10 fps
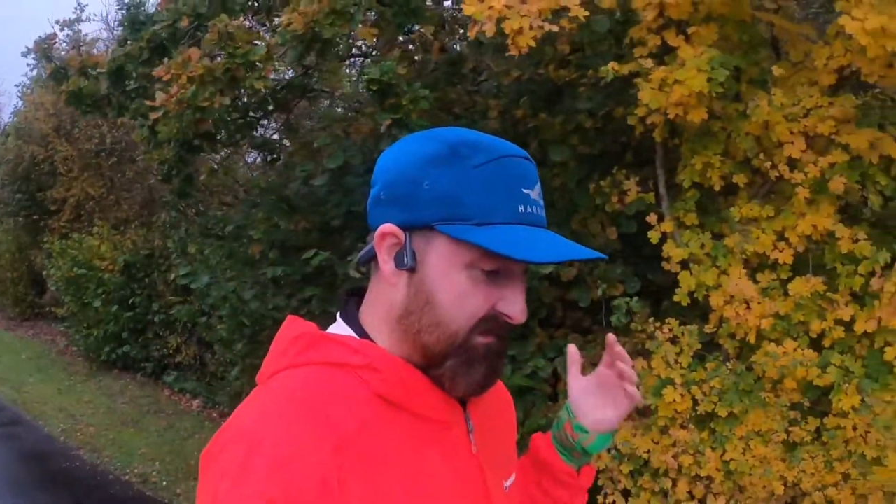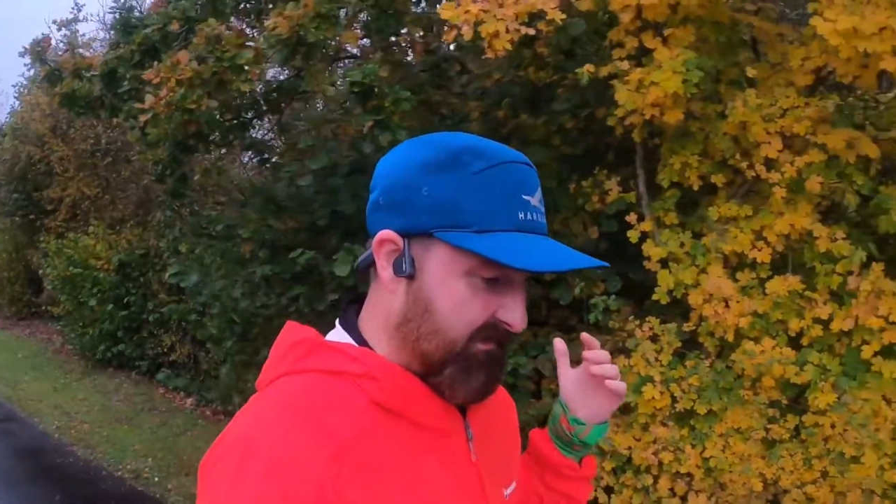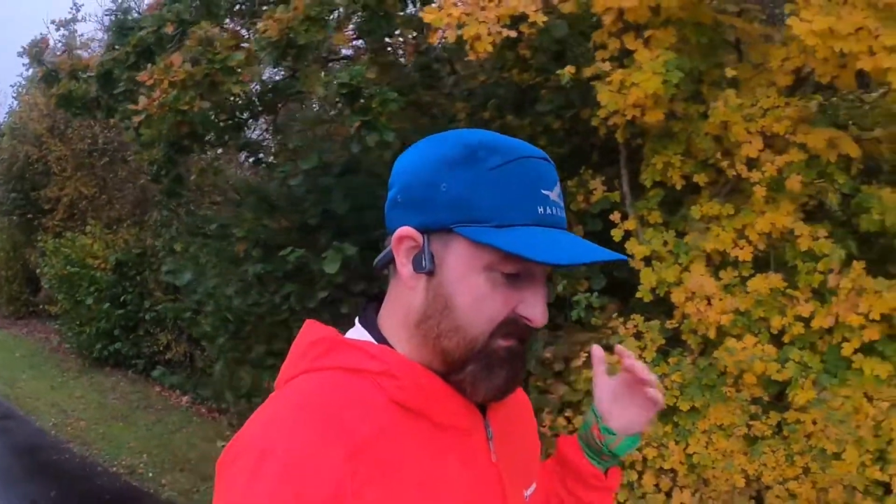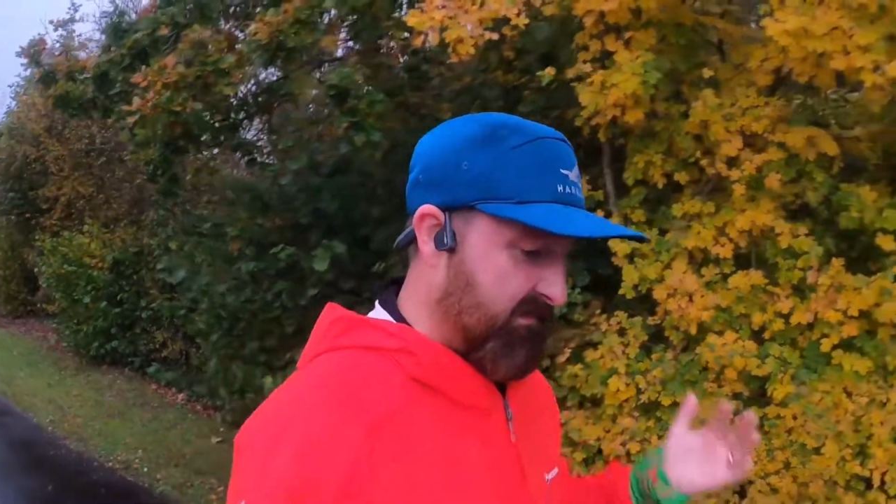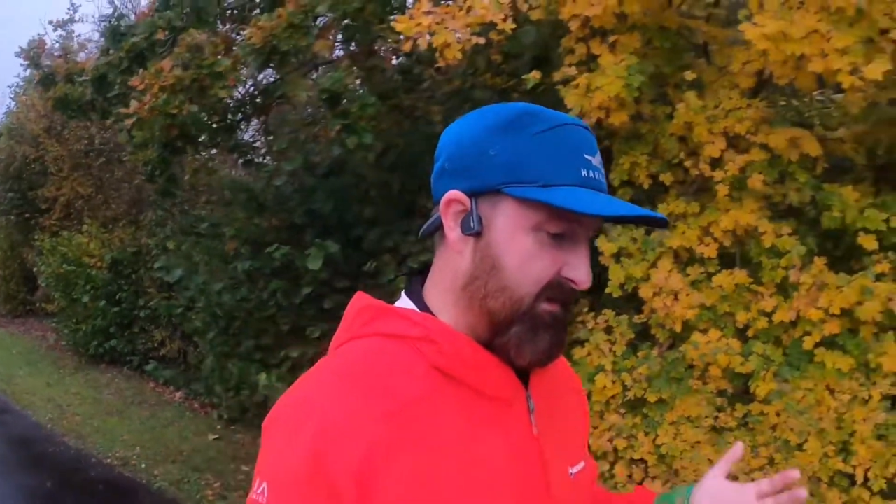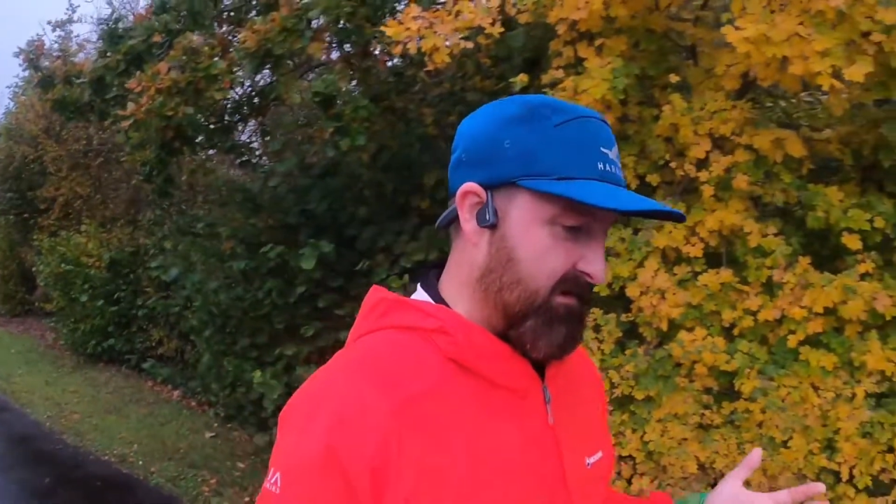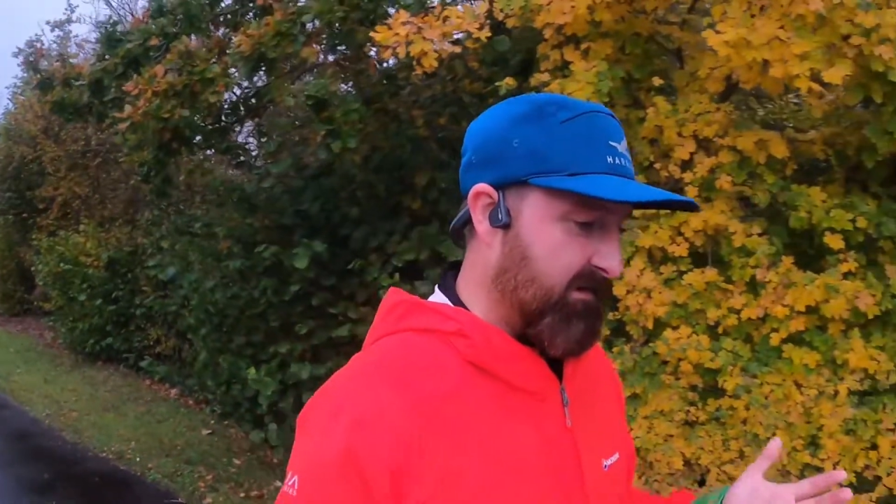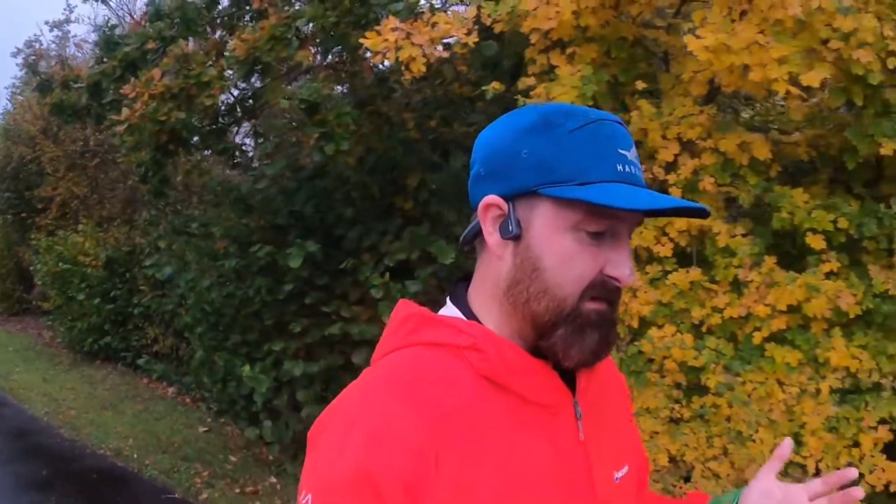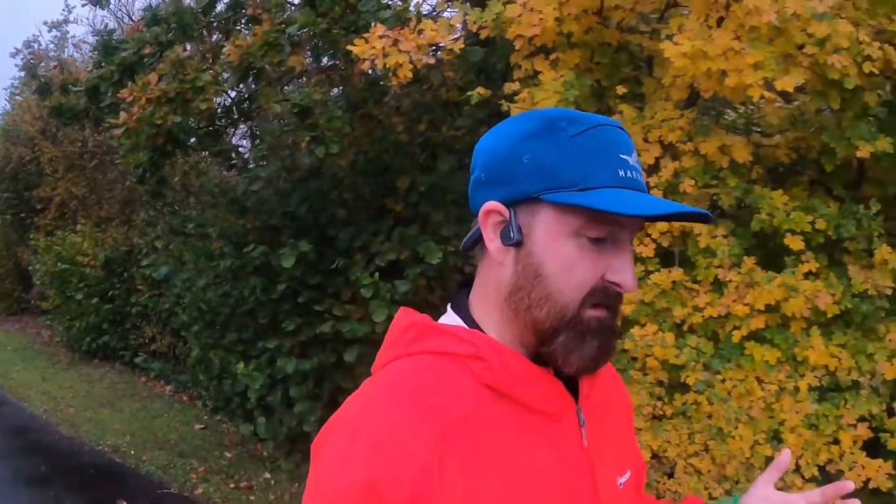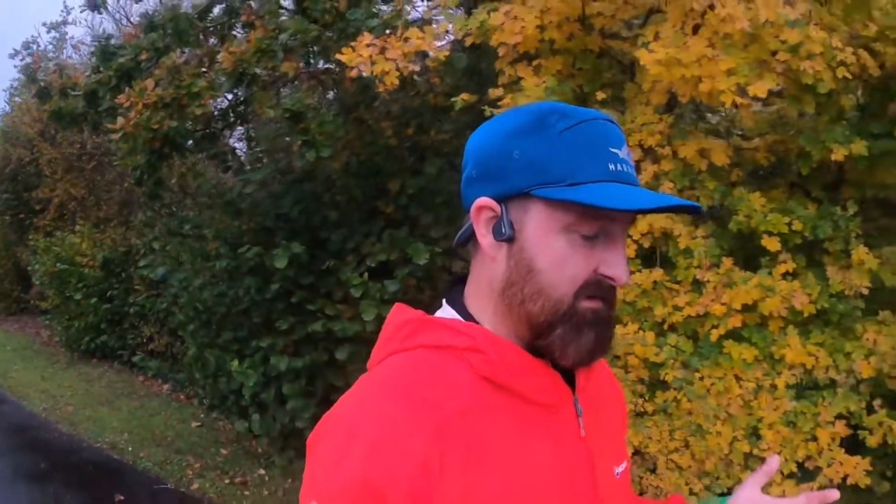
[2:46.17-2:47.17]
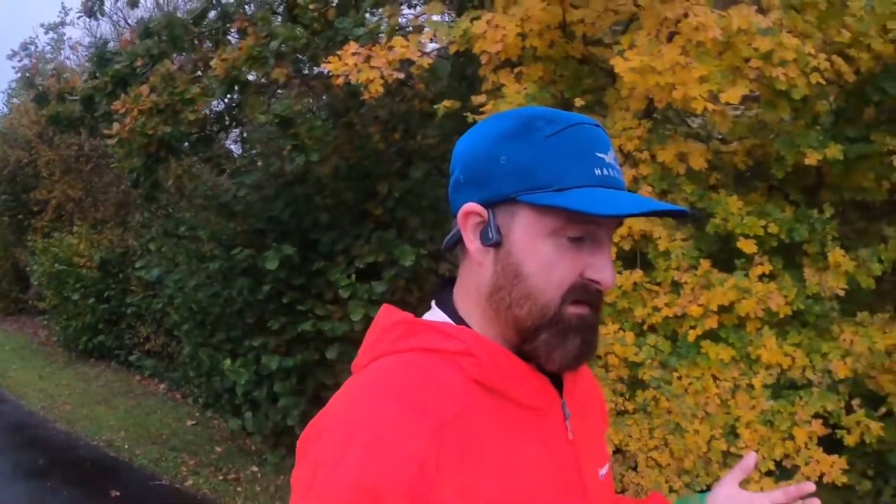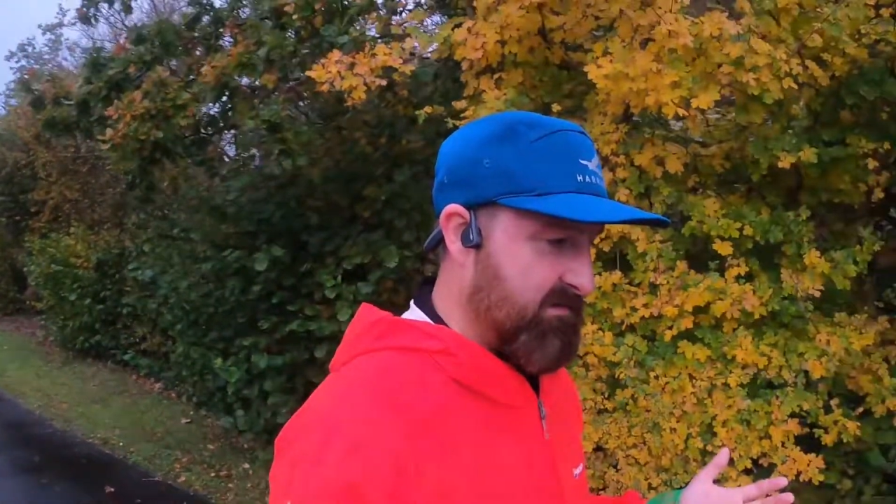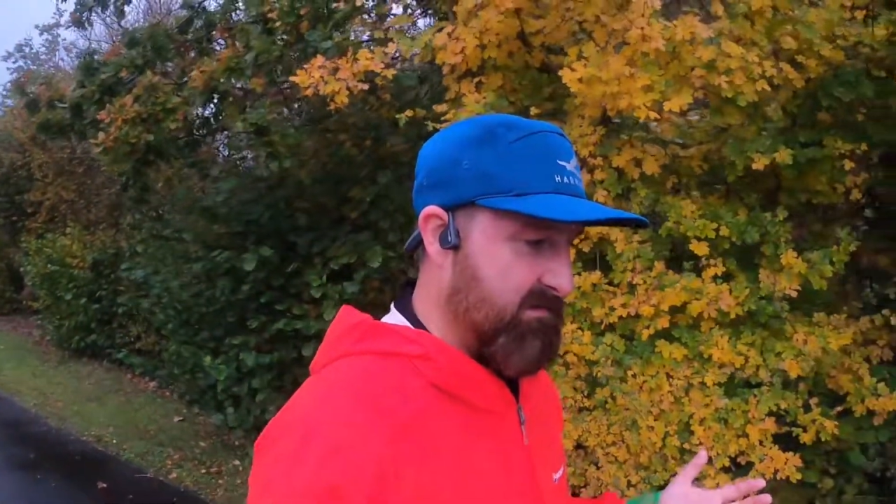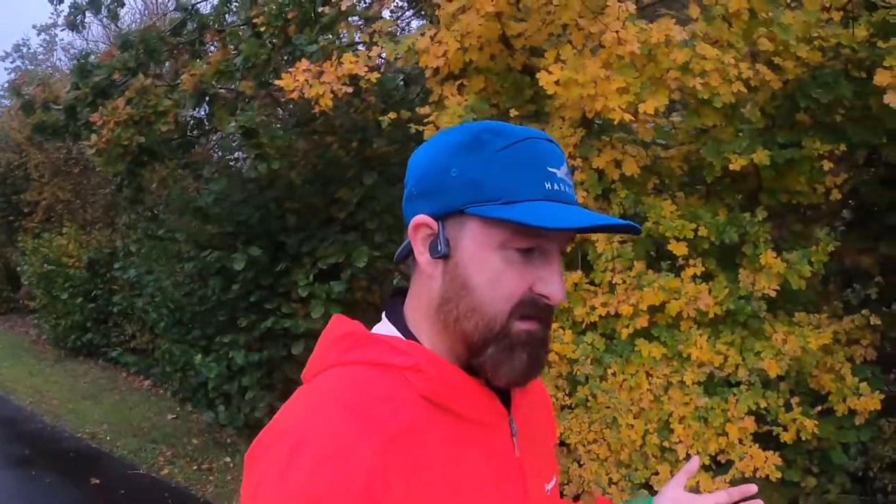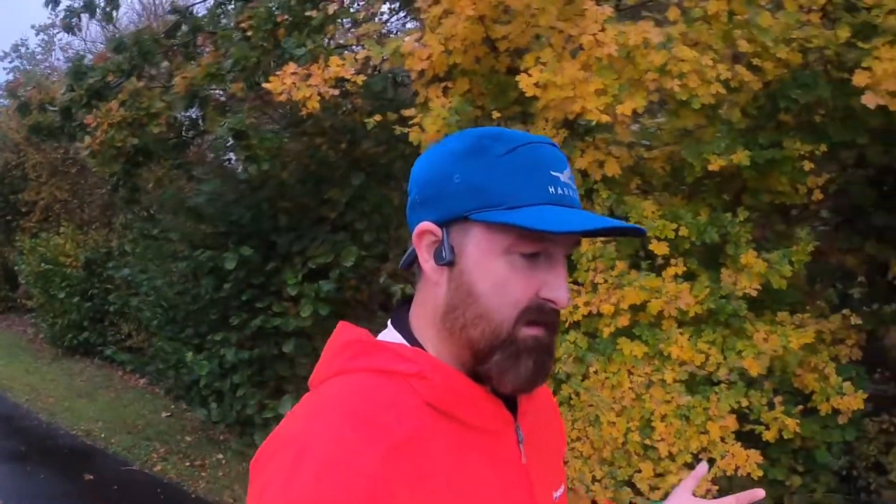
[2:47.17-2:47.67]
and it
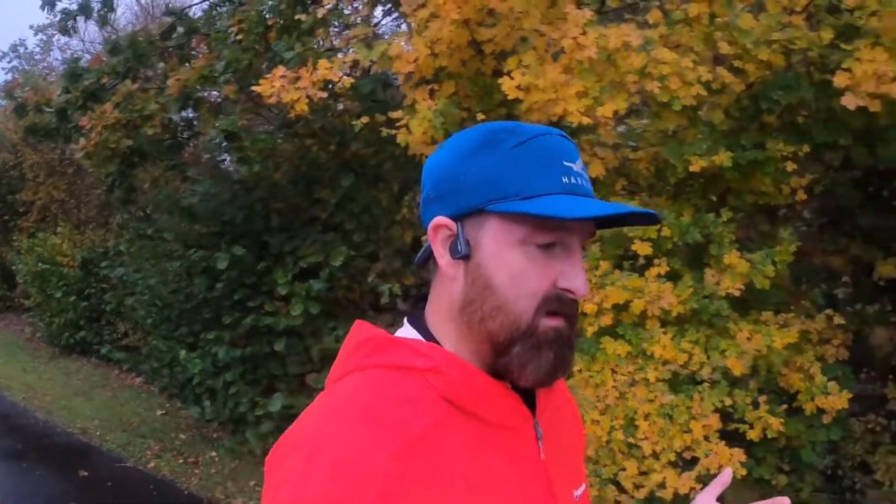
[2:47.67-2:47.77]
does